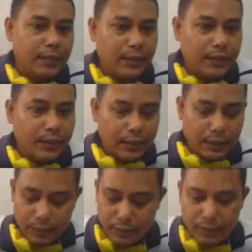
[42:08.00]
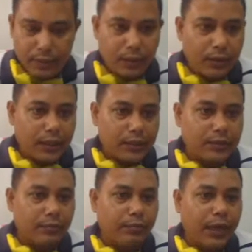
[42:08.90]
array. Now let us
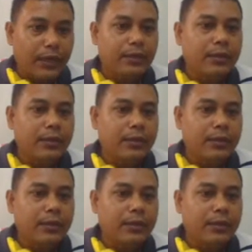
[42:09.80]
combine.